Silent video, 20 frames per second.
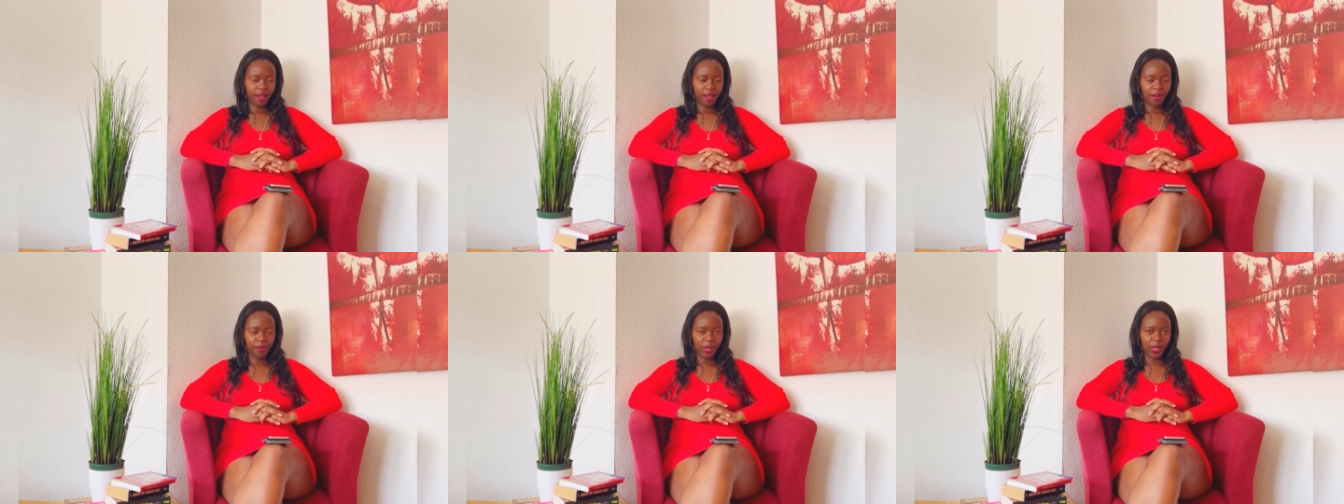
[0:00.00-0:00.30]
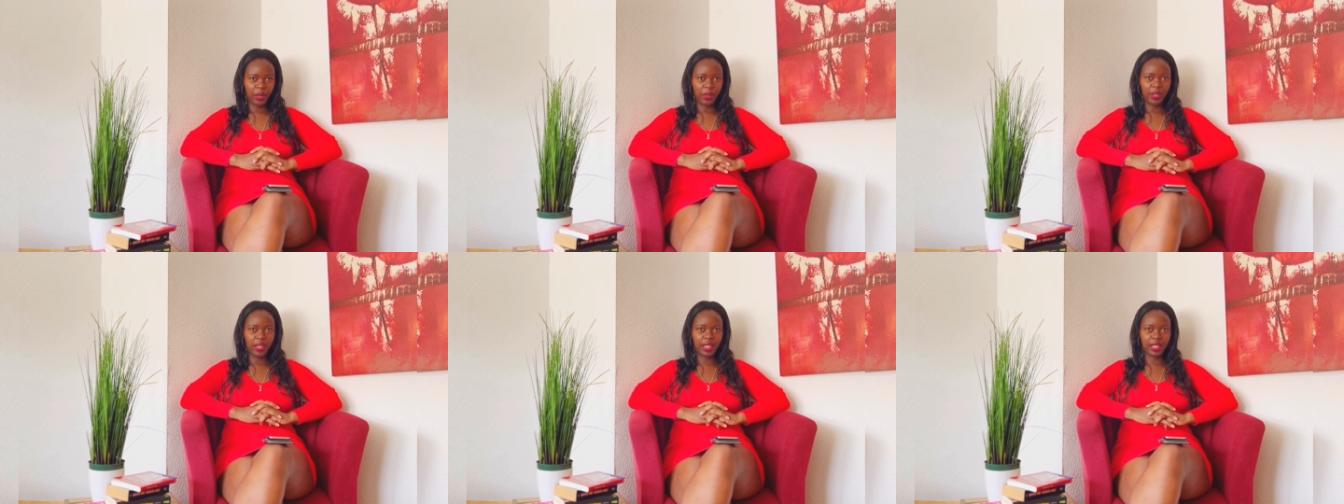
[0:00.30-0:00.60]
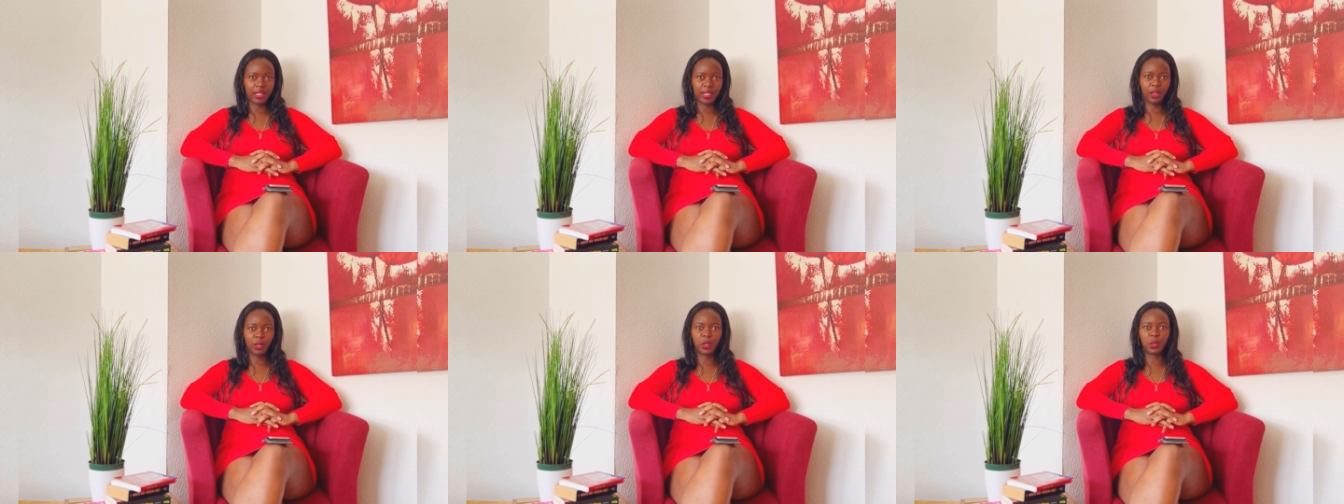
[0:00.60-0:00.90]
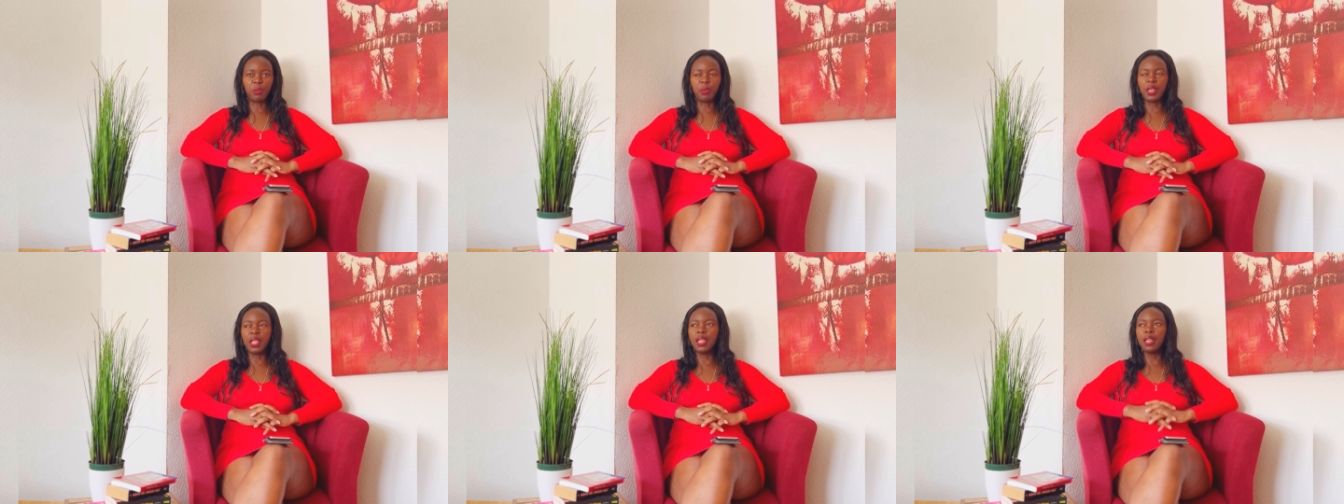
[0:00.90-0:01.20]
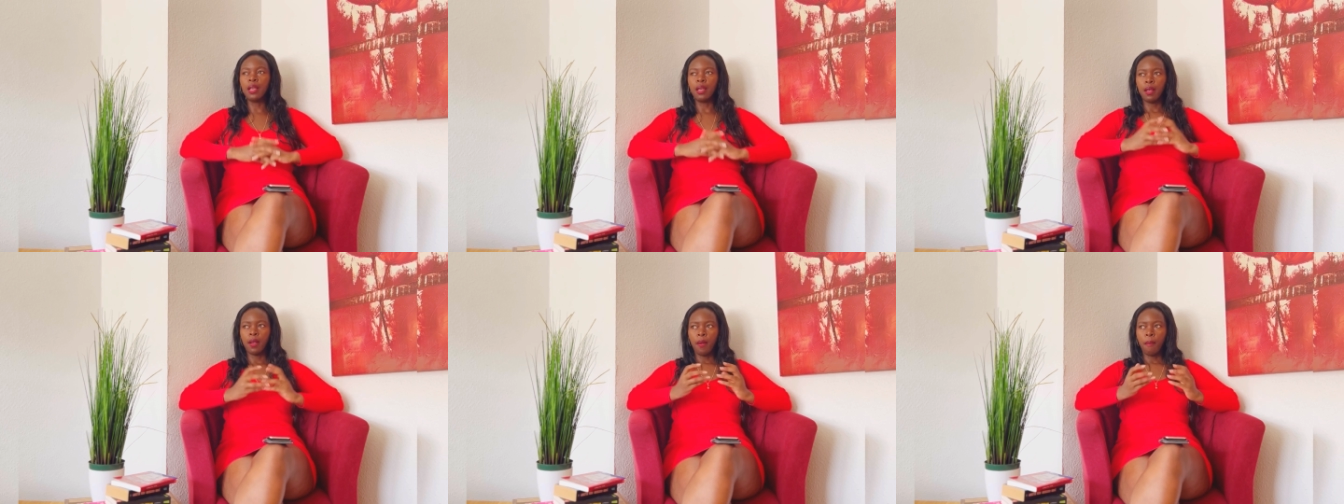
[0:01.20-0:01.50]
Oh my god, that sounds
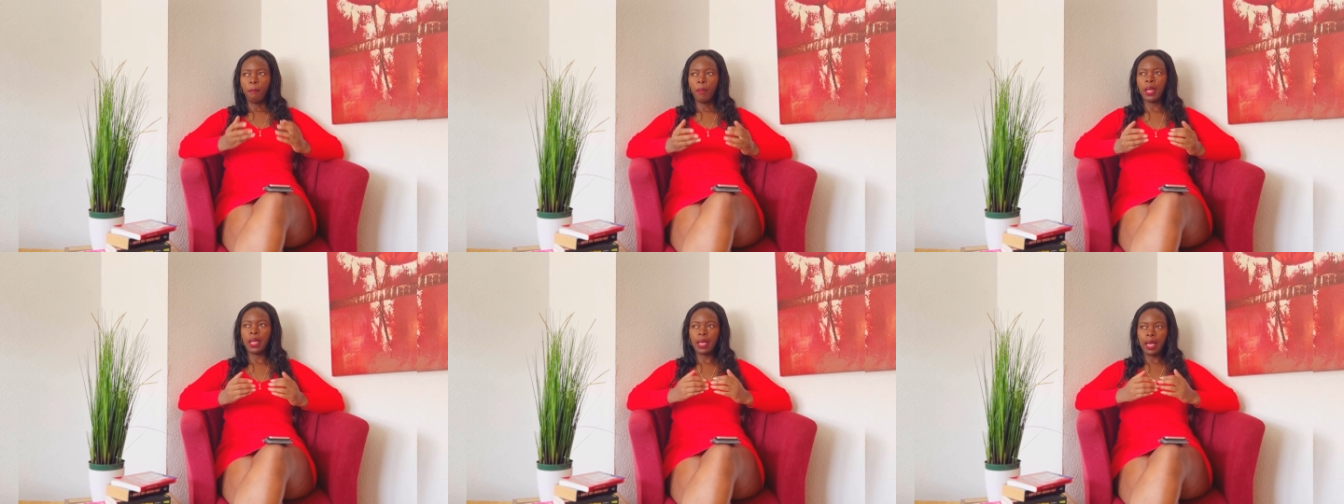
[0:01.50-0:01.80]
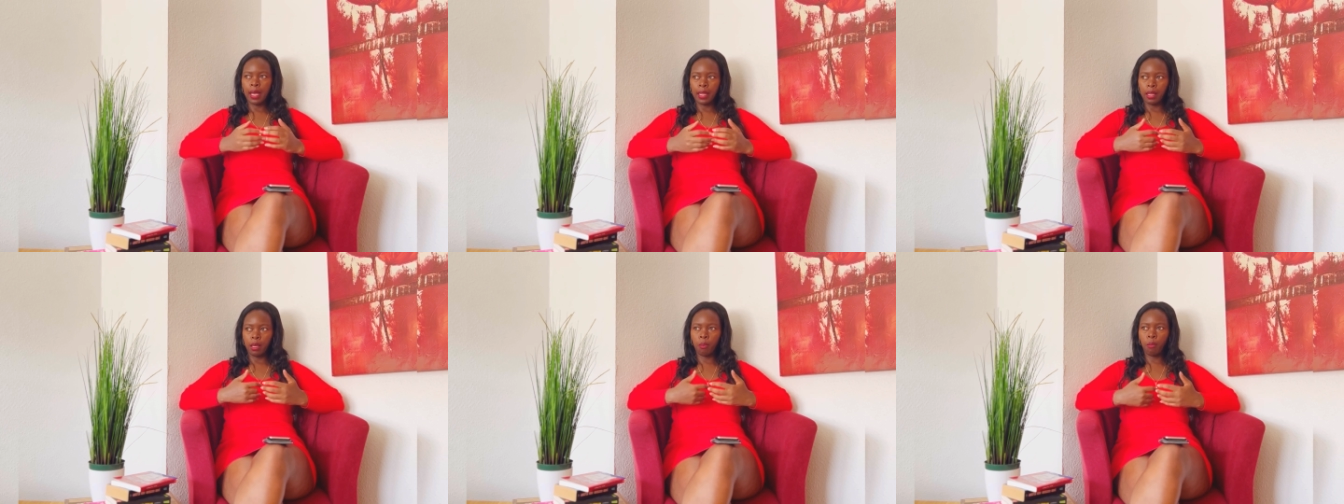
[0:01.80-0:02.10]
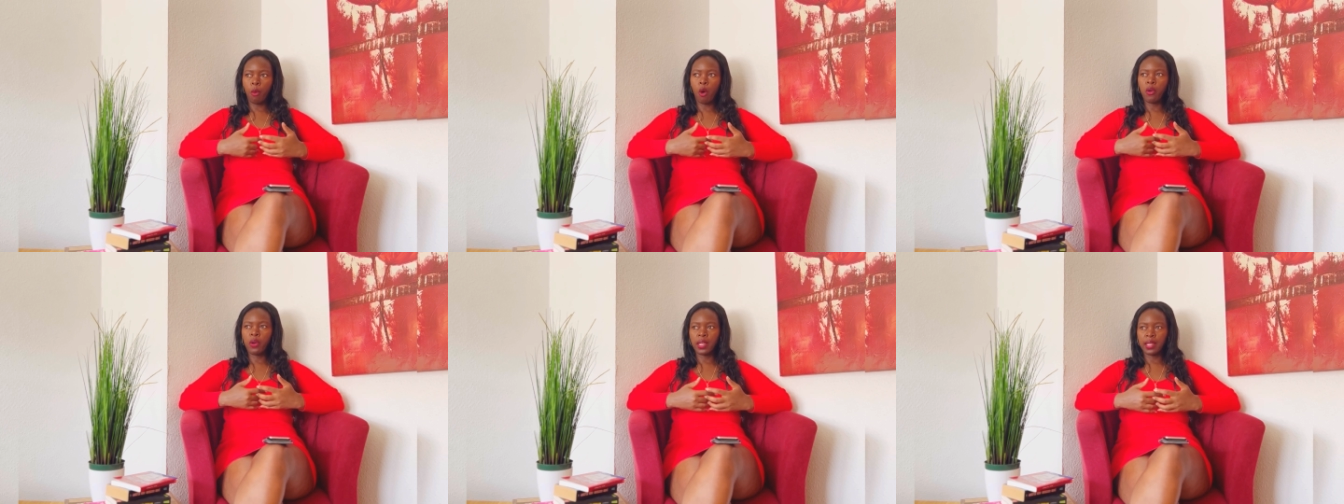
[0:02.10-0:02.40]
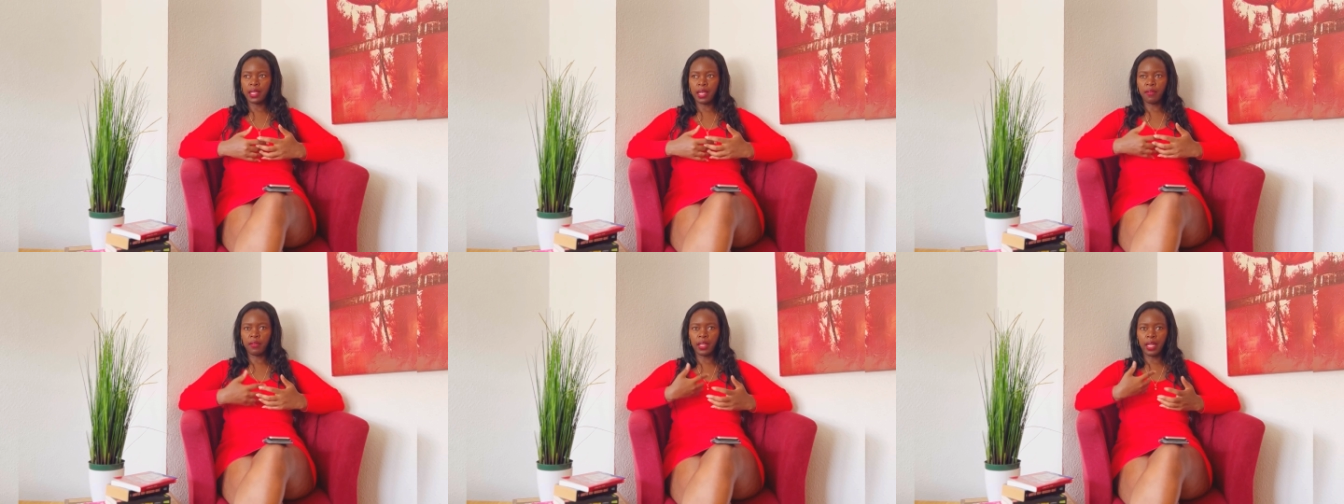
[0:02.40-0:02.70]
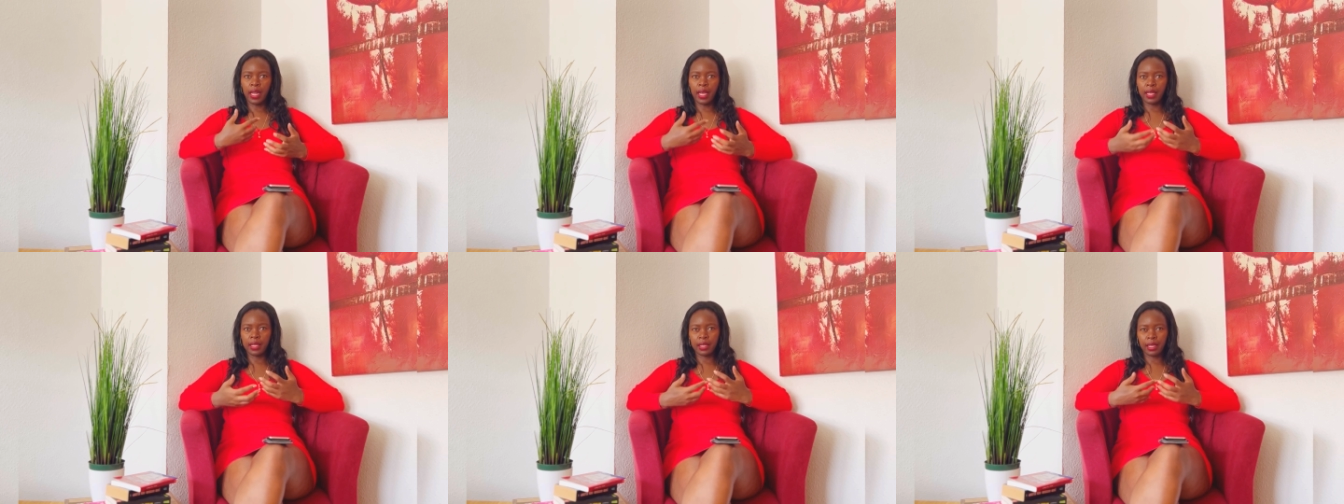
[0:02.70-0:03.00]
mean, but yeah, they're more reserved. They're
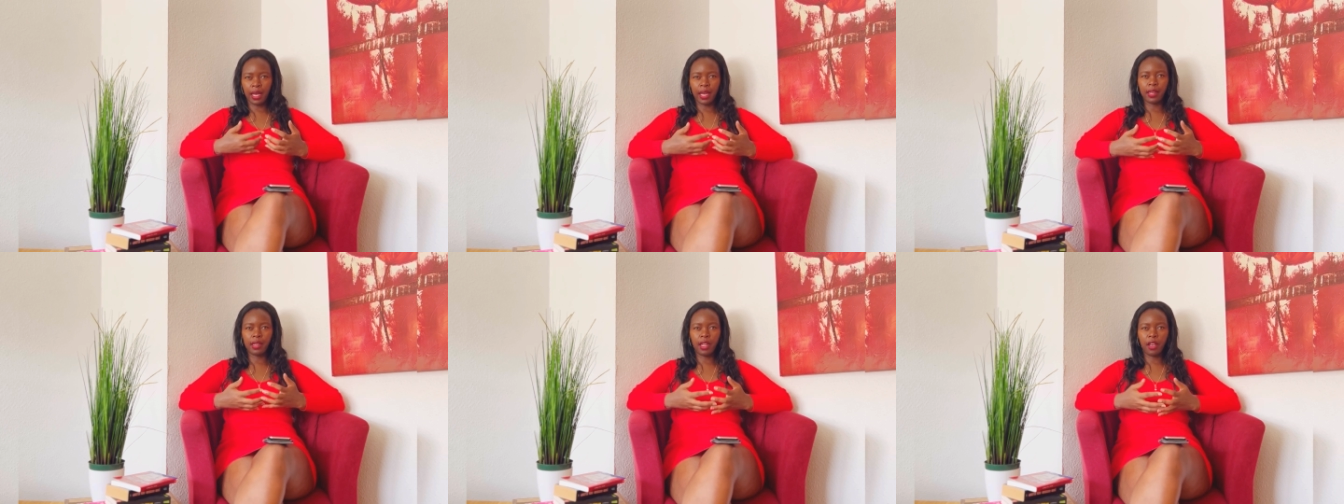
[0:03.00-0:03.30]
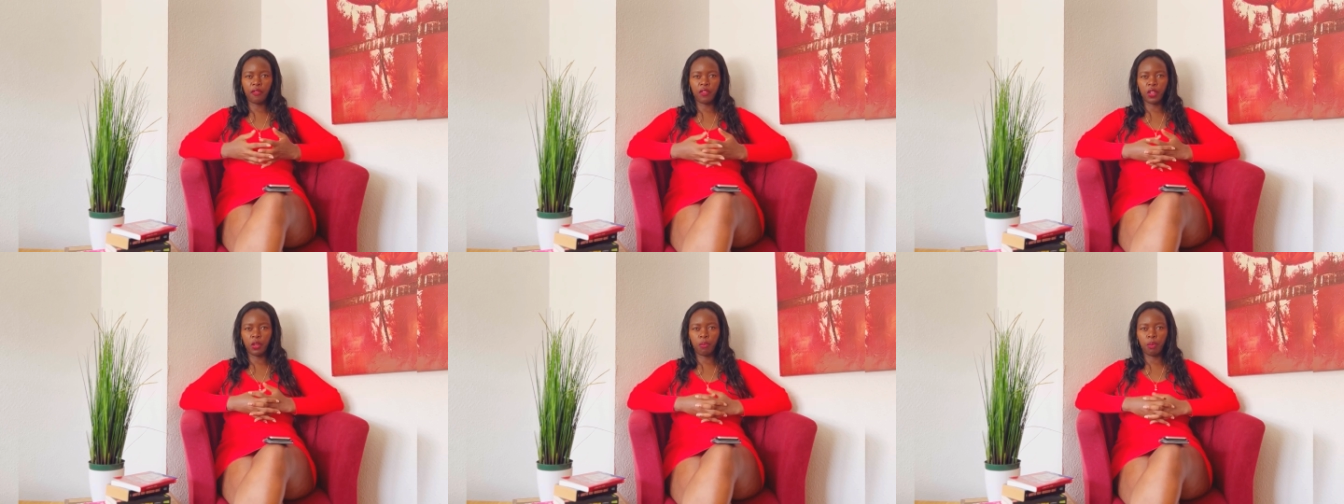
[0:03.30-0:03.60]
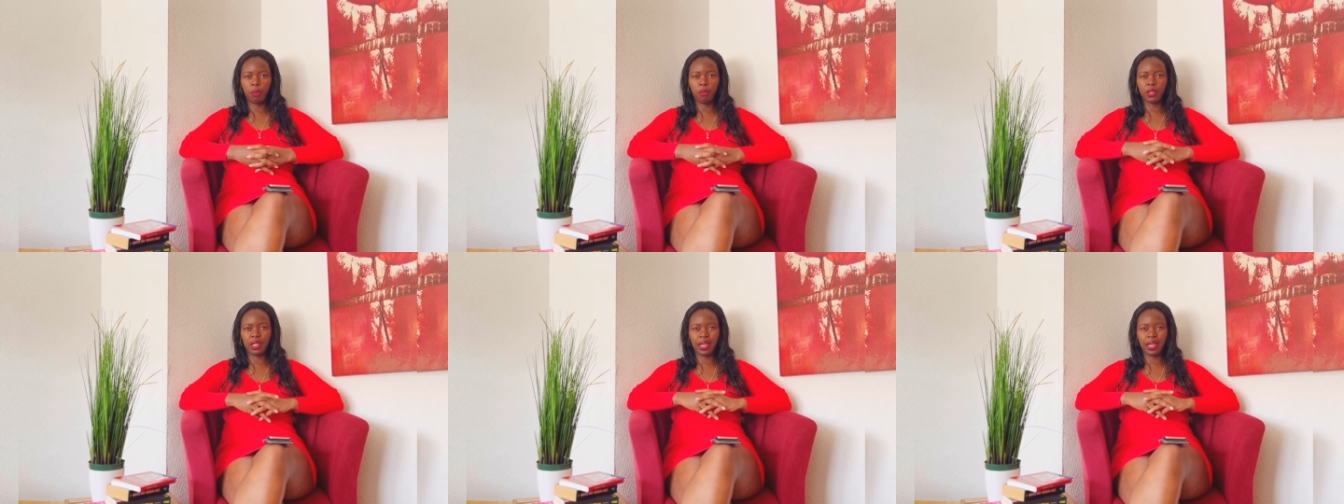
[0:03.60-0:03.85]
like Scandinavian people.